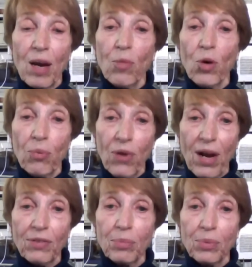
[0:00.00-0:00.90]
are more
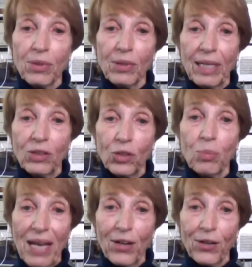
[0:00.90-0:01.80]
profitable and do
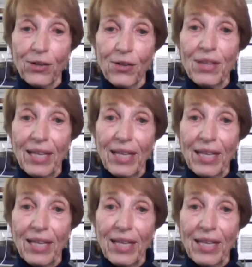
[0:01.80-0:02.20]
better